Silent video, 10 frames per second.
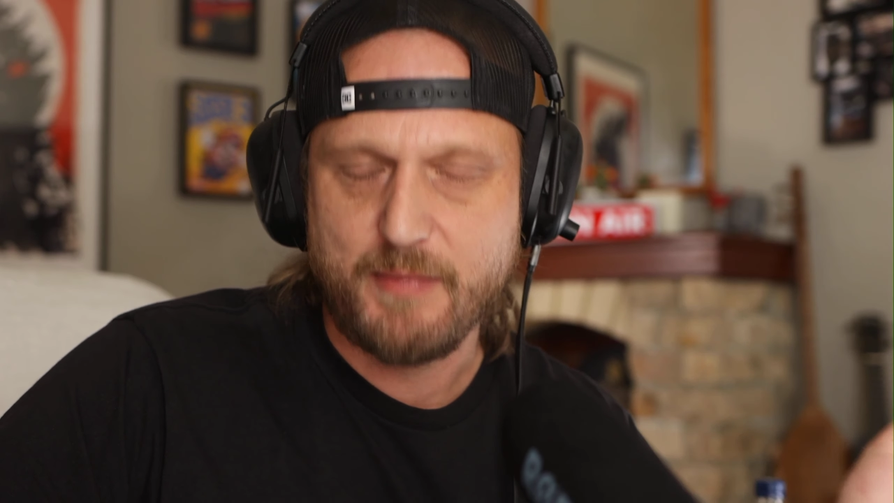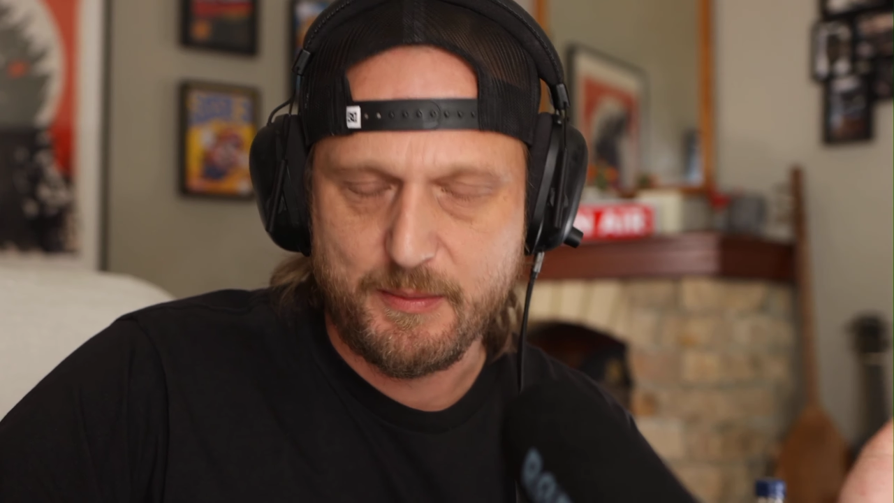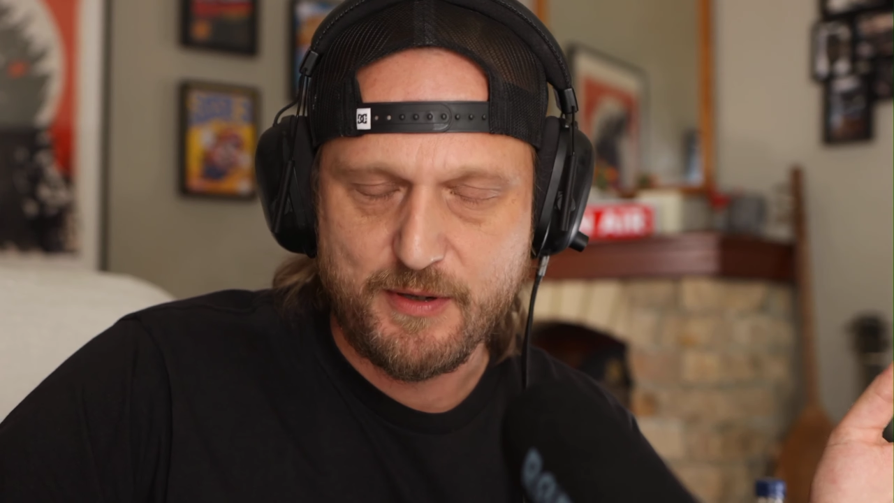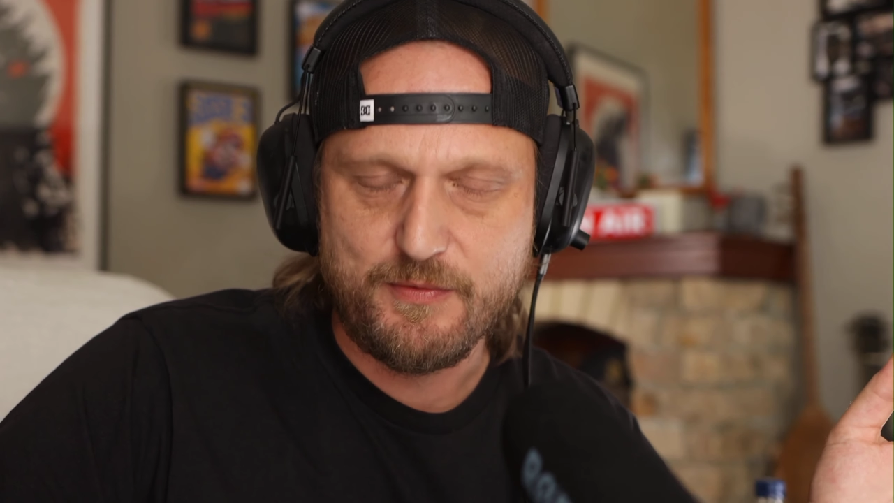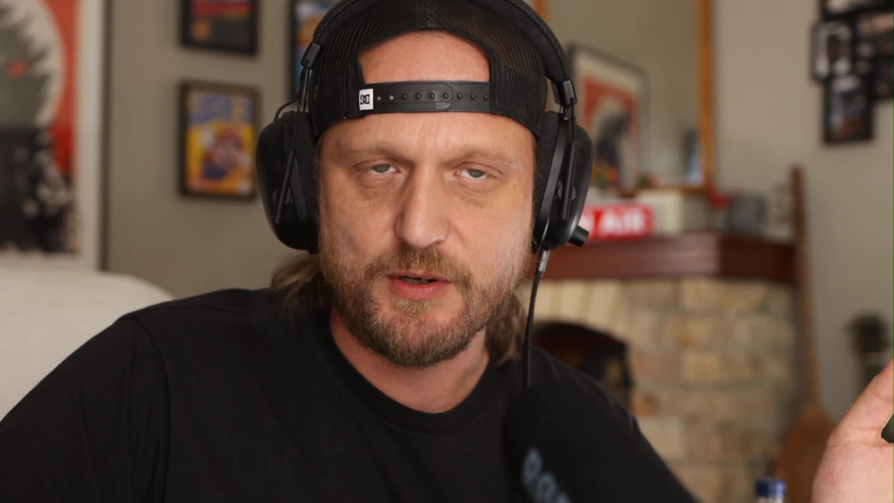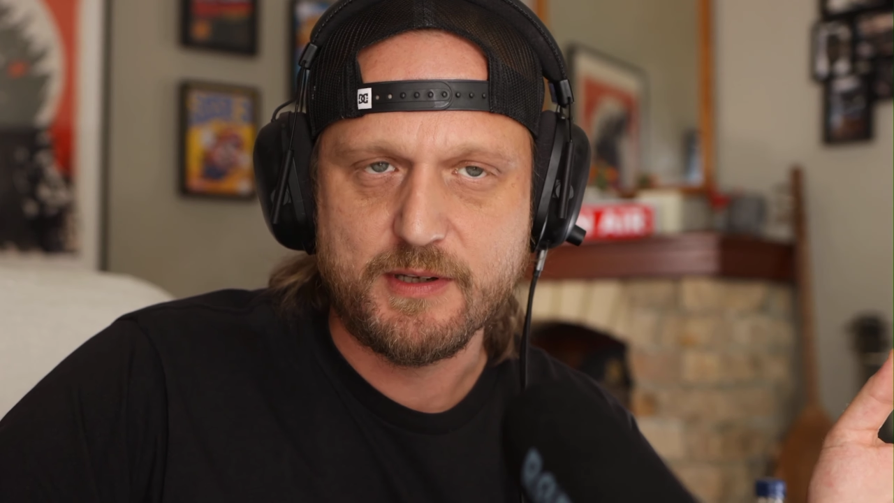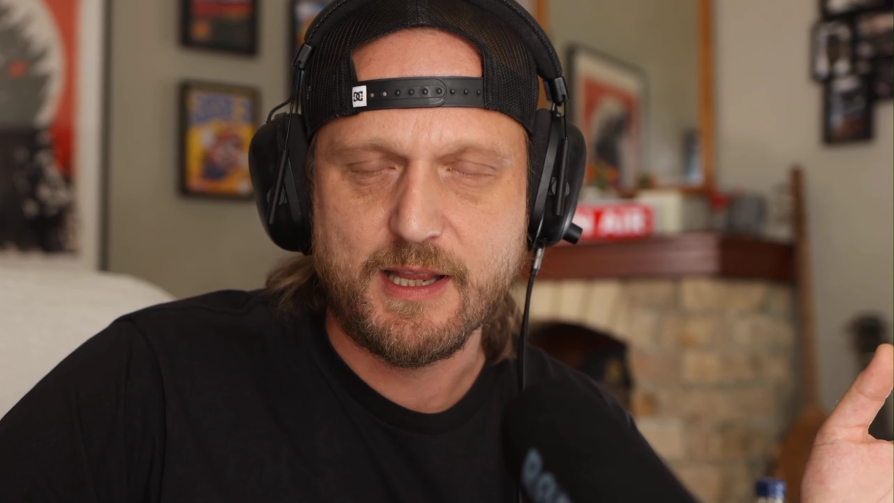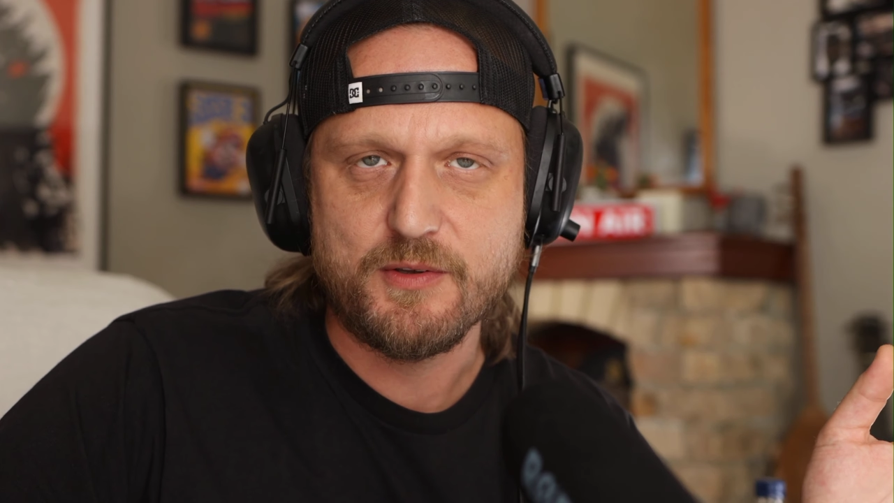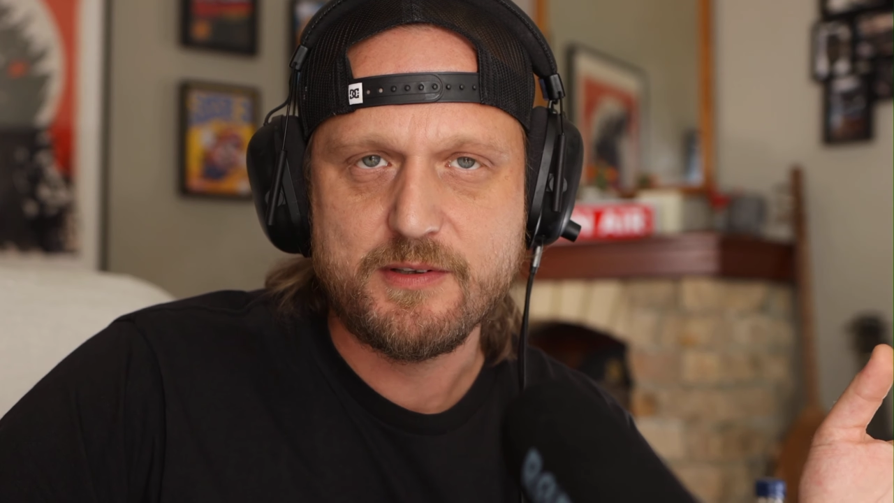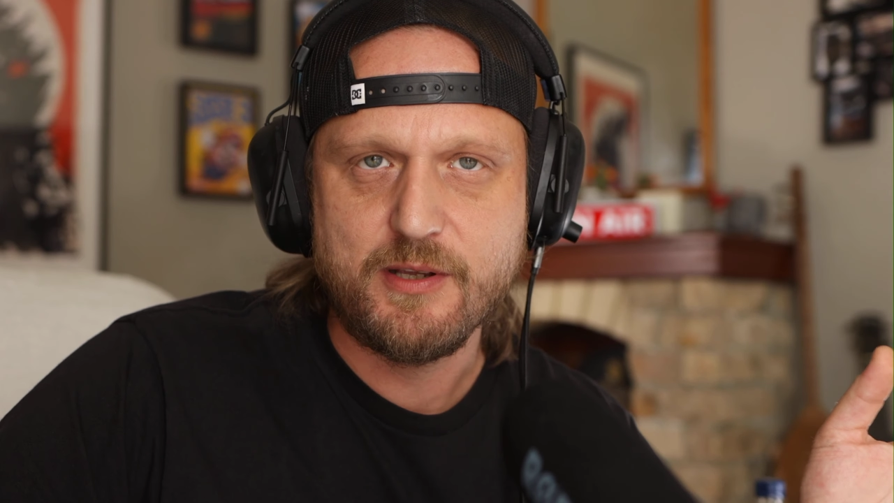Maybe you've looked at
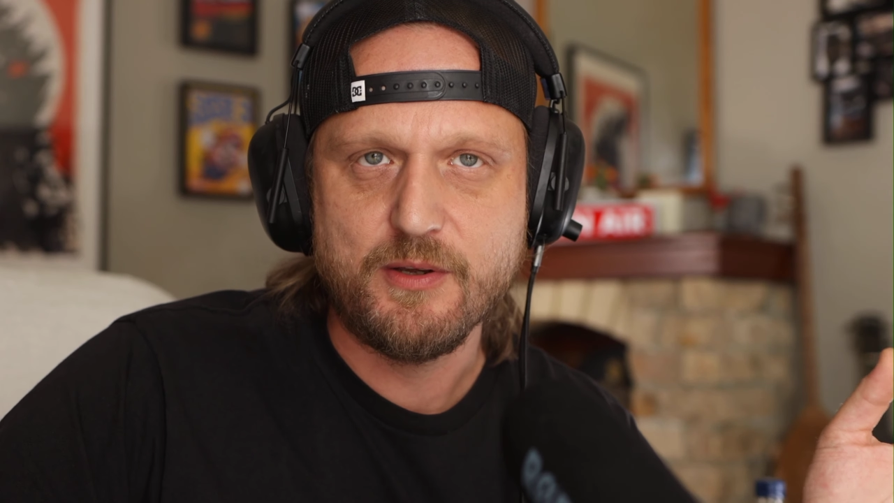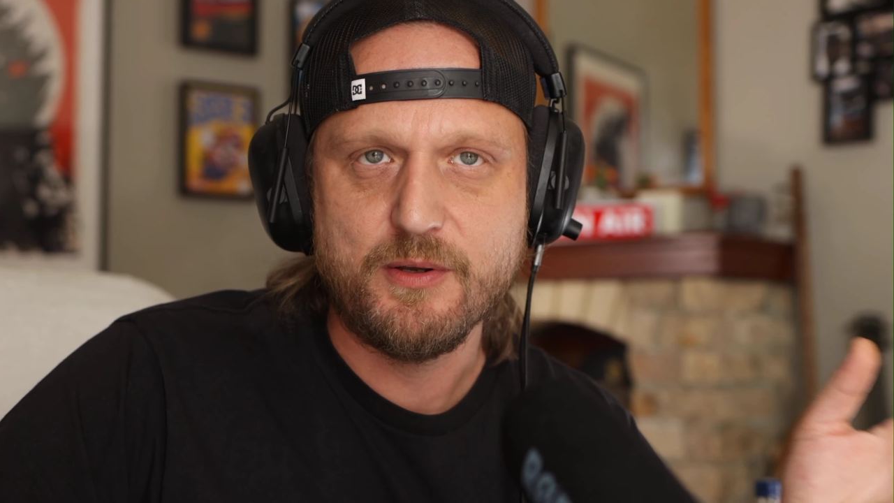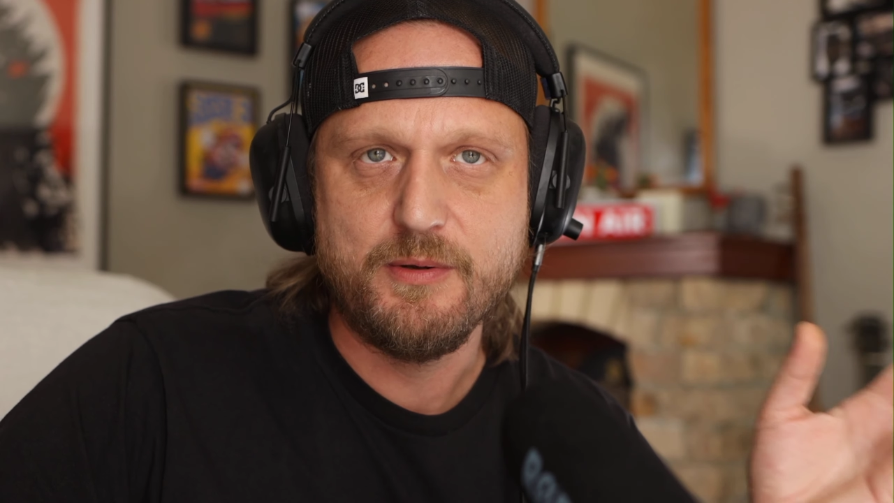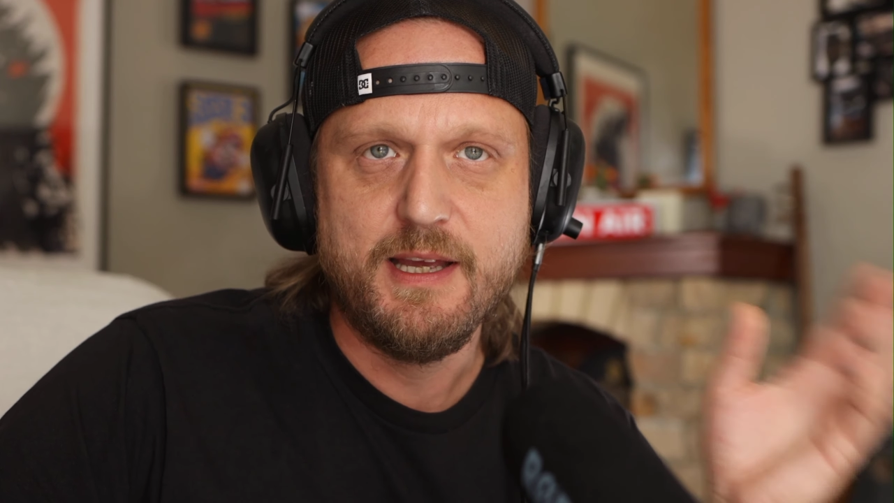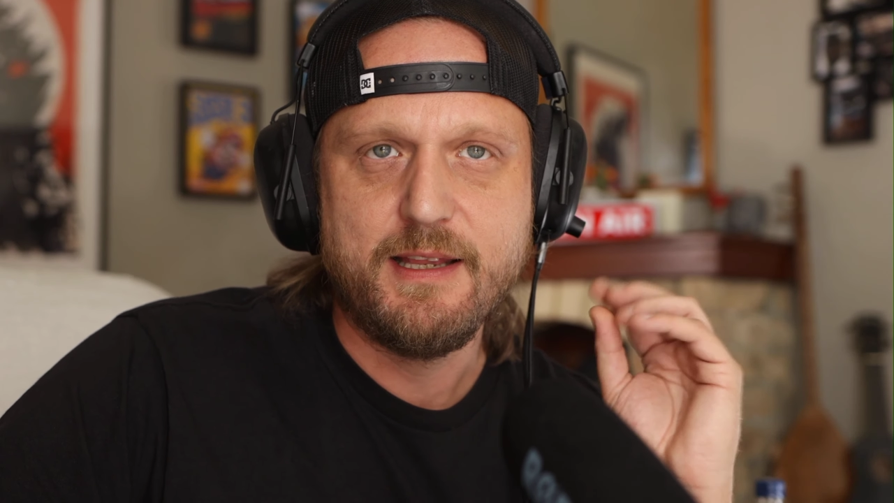those too.